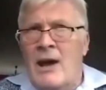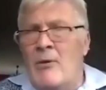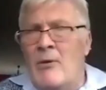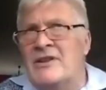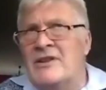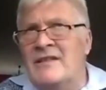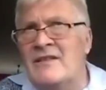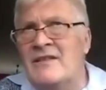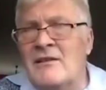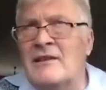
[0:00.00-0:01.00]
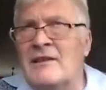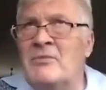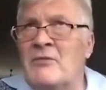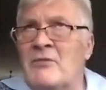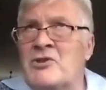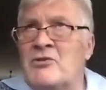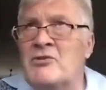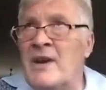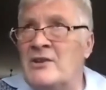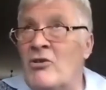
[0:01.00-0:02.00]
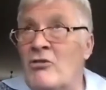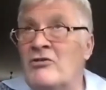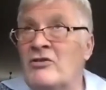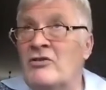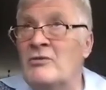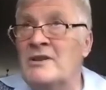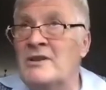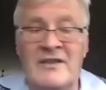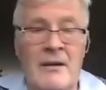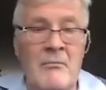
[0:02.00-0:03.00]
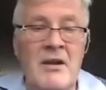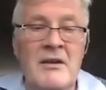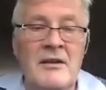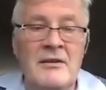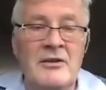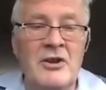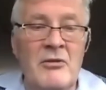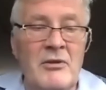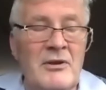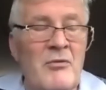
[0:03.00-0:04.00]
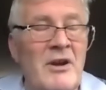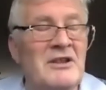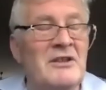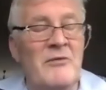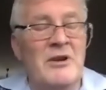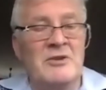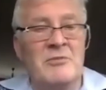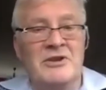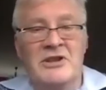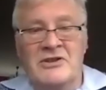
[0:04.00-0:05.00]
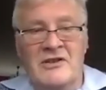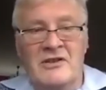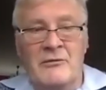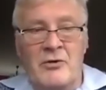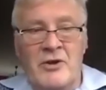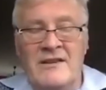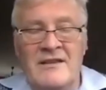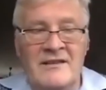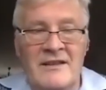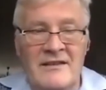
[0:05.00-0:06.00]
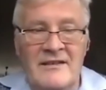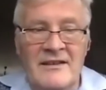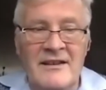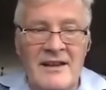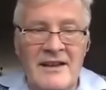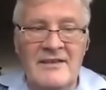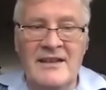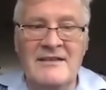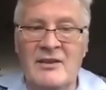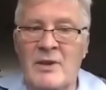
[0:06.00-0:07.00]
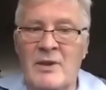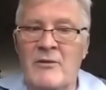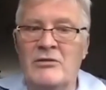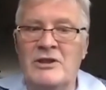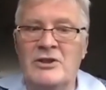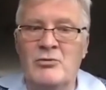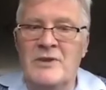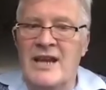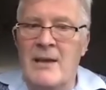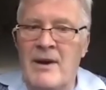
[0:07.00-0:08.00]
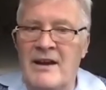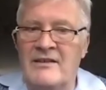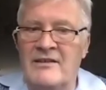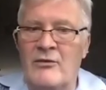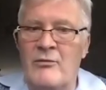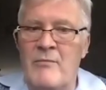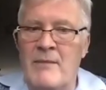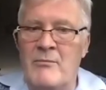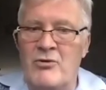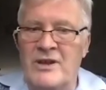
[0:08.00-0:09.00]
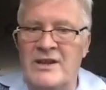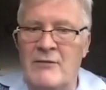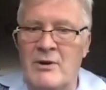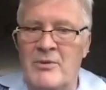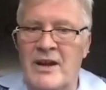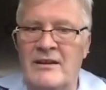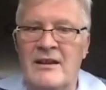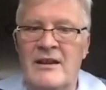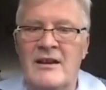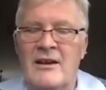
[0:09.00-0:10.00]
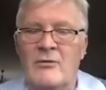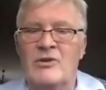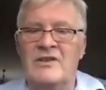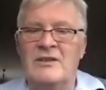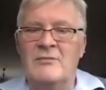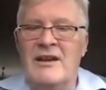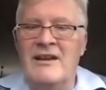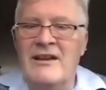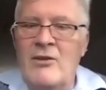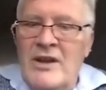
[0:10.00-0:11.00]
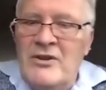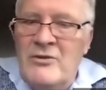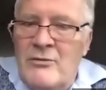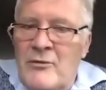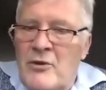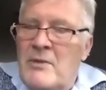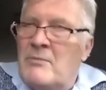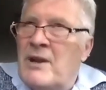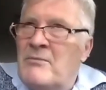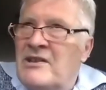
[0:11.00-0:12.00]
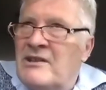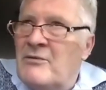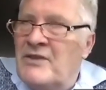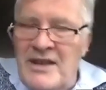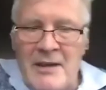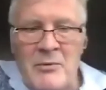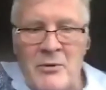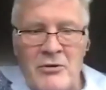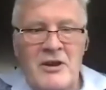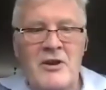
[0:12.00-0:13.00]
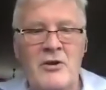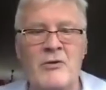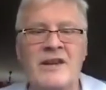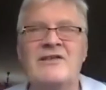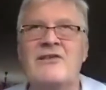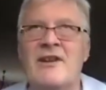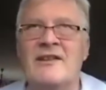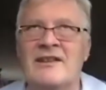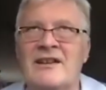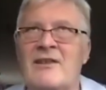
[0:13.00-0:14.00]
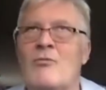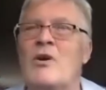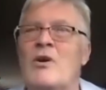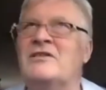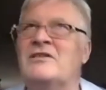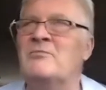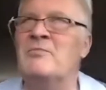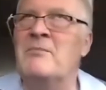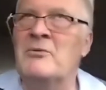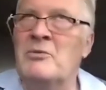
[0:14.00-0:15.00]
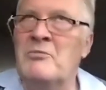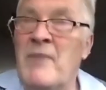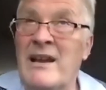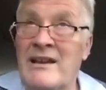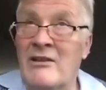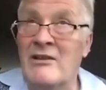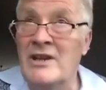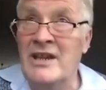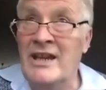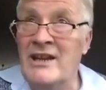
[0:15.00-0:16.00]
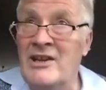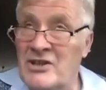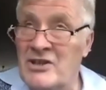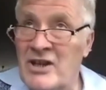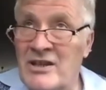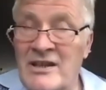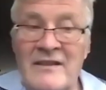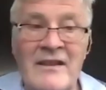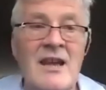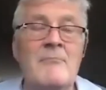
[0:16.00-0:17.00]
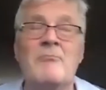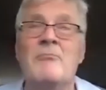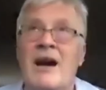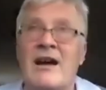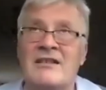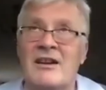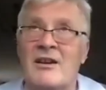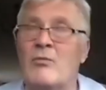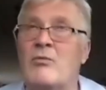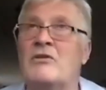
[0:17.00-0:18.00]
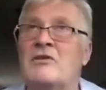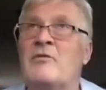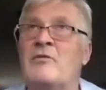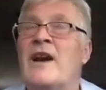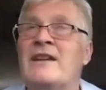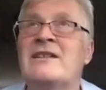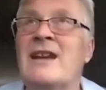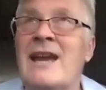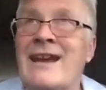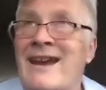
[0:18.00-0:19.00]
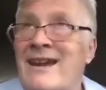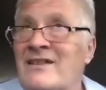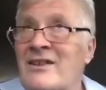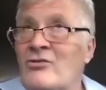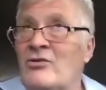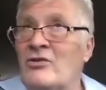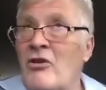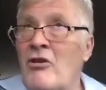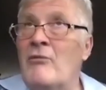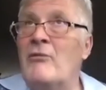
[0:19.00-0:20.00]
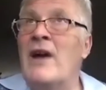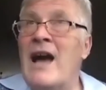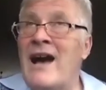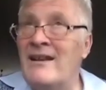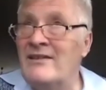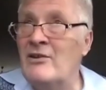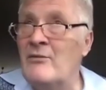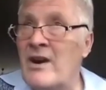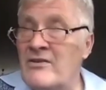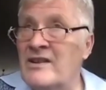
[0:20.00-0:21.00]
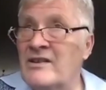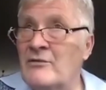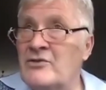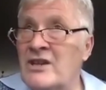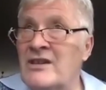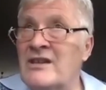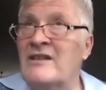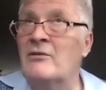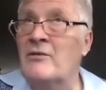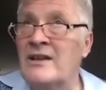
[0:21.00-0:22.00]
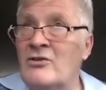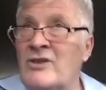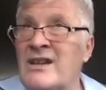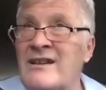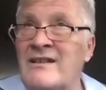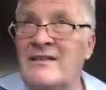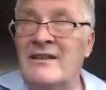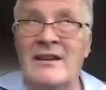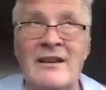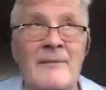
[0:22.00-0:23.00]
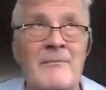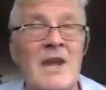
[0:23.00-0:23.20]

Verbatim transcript: However, this is something which you can find also in some, you know, quite influential politicians. So for instance, a sentence, we have only two gigabytes of memory in our brain, was said by Lee Kuan Yew, former prime minister of Singapore, who interestingly wanted people to be bilingual in English and Chinese, but was fighting against the use of other variants of Chinese, of Cantonese, uh,